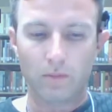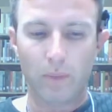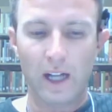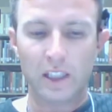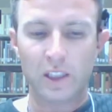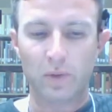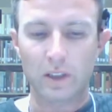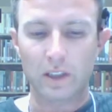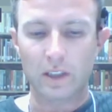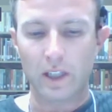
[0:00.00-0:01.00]

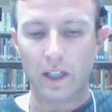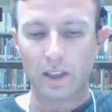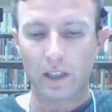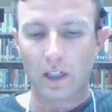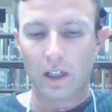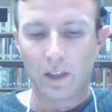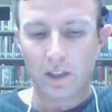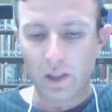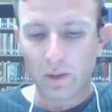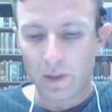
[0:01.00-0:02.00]
passively detect
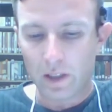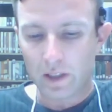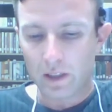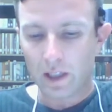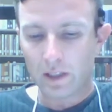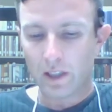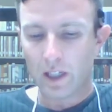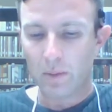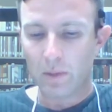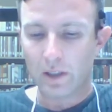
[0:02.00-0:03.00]
this event, and next
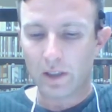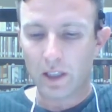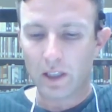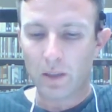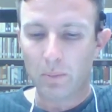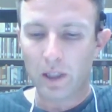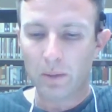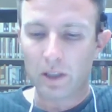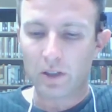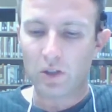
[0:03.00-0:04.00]
time they send a ping
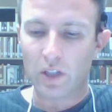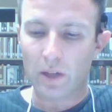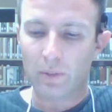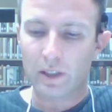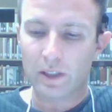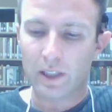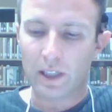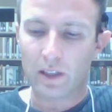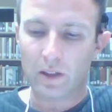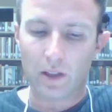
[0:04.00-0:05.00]
message, every
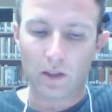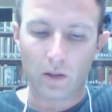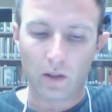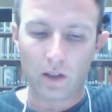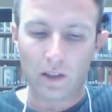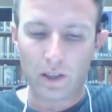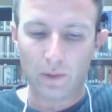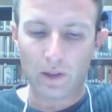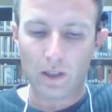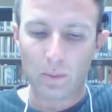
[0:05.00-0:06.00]
second there are a
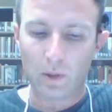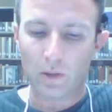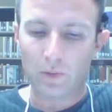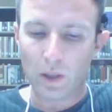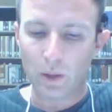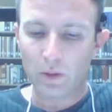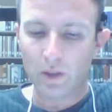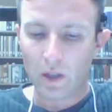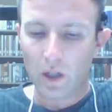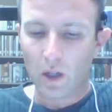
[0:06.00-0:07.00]
different number of
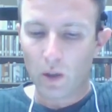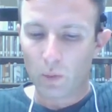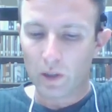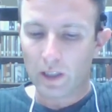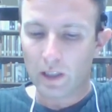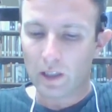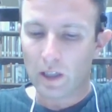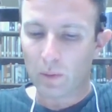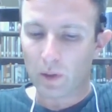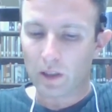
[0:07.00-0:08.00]
nodes working in
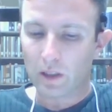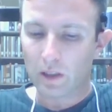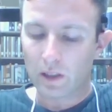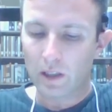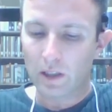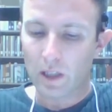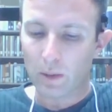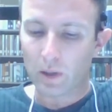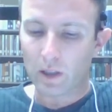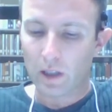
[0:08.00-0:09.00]
the
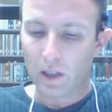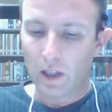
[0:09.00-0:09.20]
network.